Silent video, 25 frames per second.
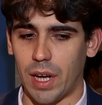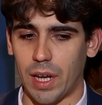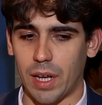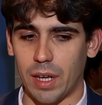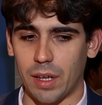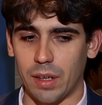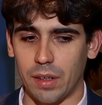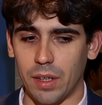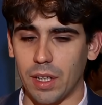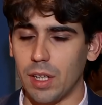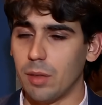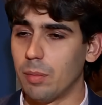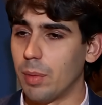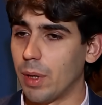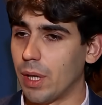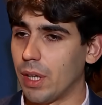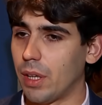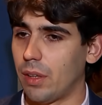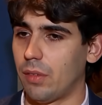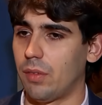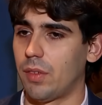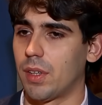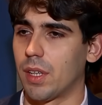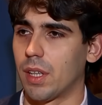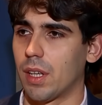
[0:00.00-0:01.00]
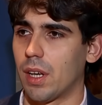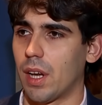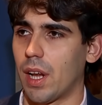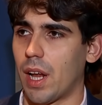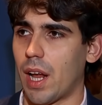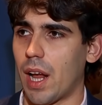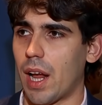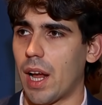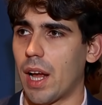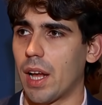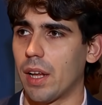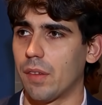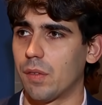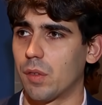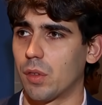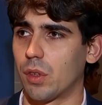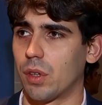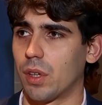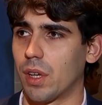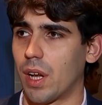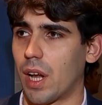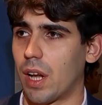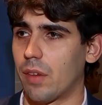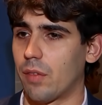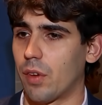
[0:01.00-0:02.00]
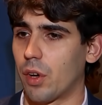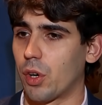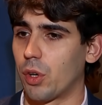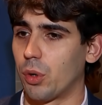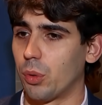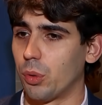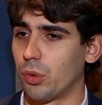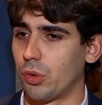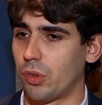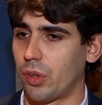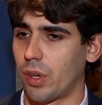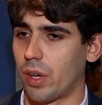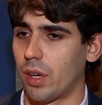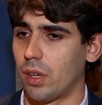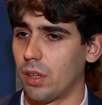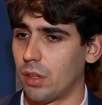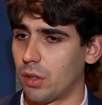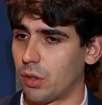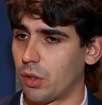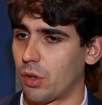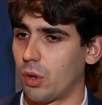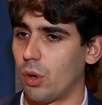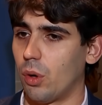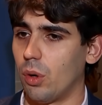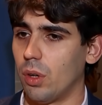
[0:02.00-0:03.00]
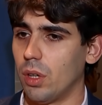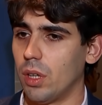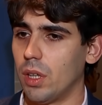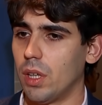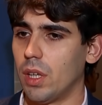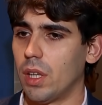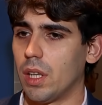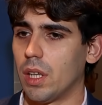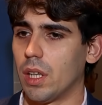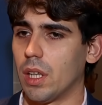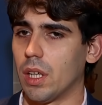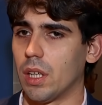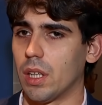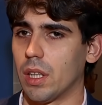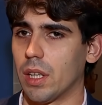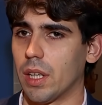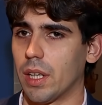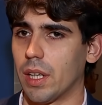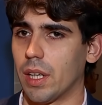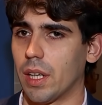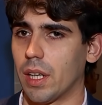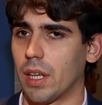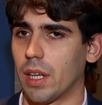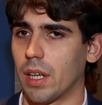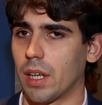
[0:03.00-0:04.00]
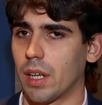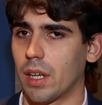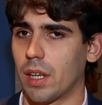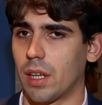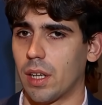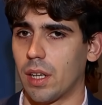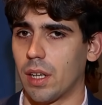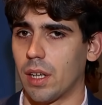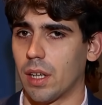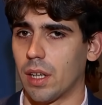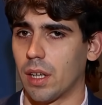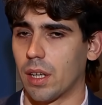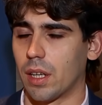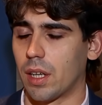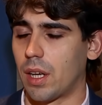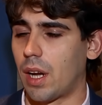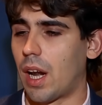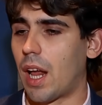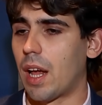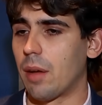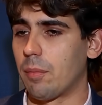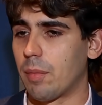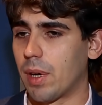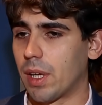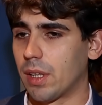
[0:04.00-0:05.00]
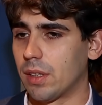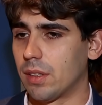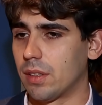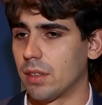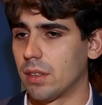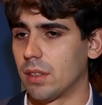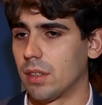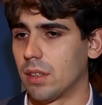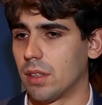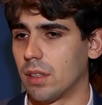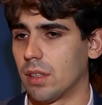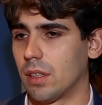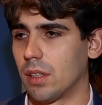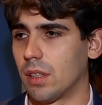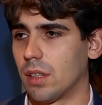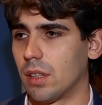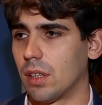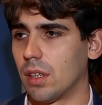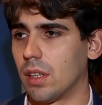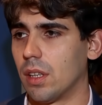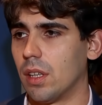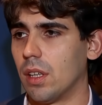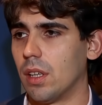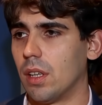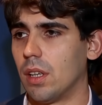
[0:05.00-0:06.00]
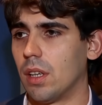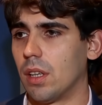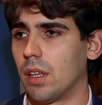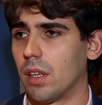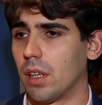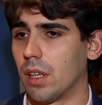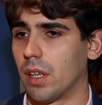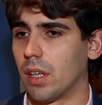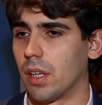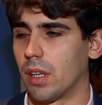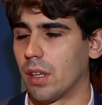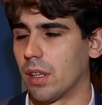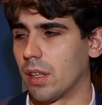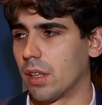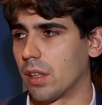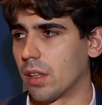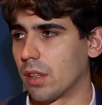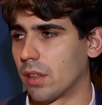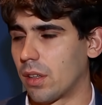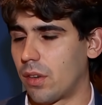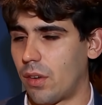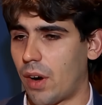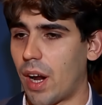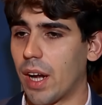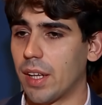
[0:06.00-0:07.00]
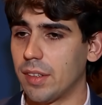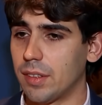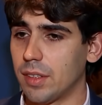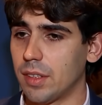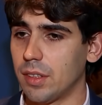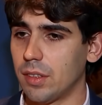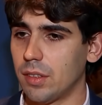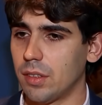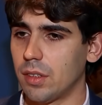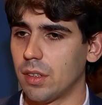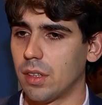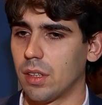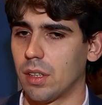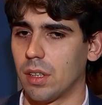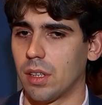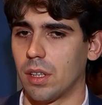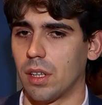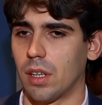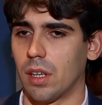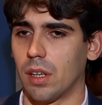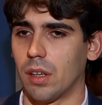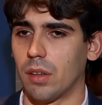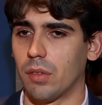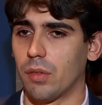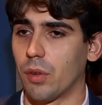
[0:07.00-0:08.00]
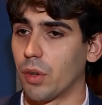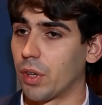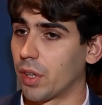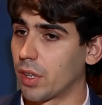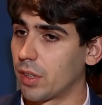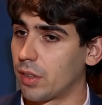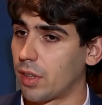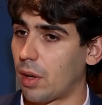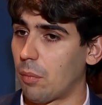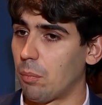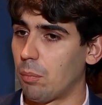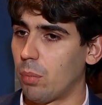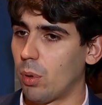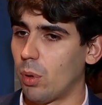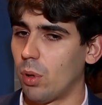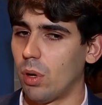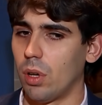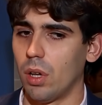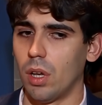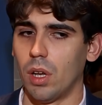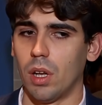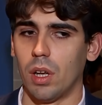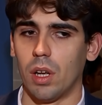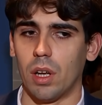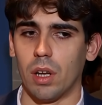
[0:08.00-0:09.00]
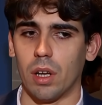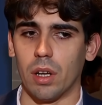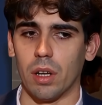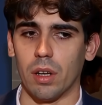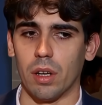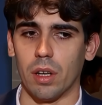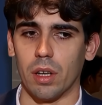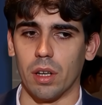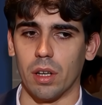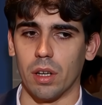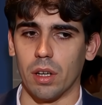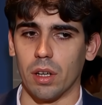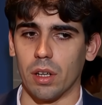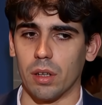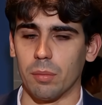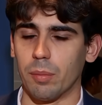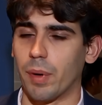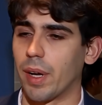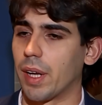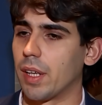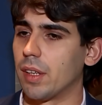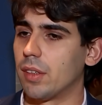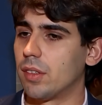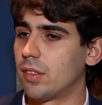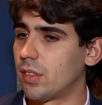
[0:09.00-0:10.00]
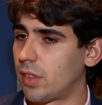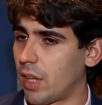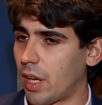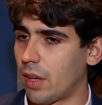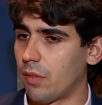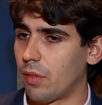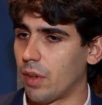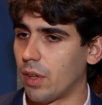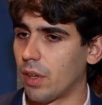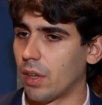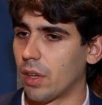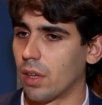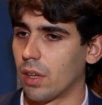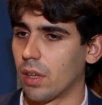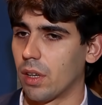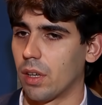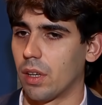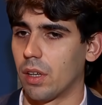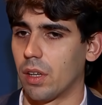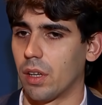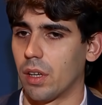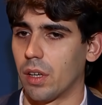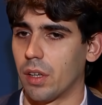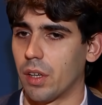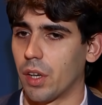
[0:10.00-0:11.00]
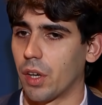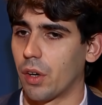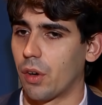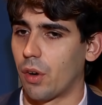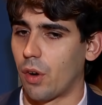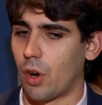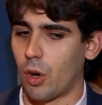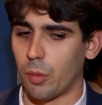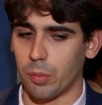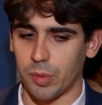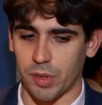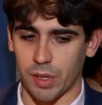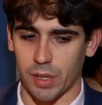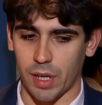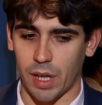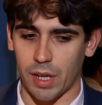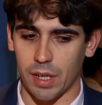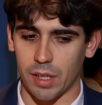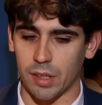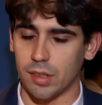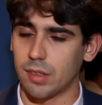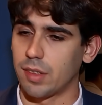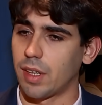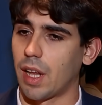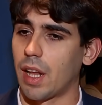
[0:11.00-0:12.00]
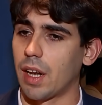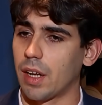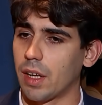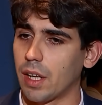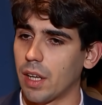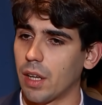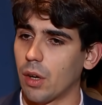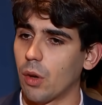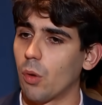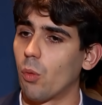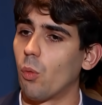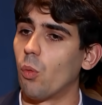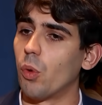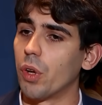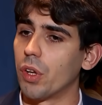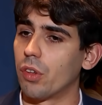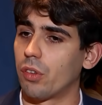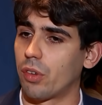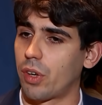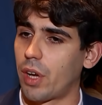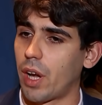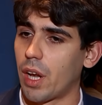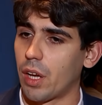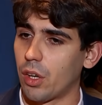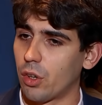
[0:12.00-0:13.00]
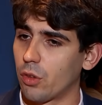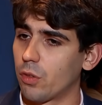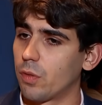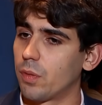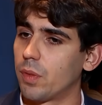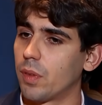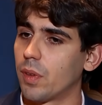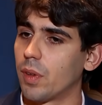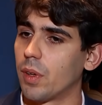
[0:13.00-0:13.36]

I really believe that AI is going to have a crucial role in the uh, climate uh, uh crisis. Uh, for example, uh, by saving the crops and understanding which kind of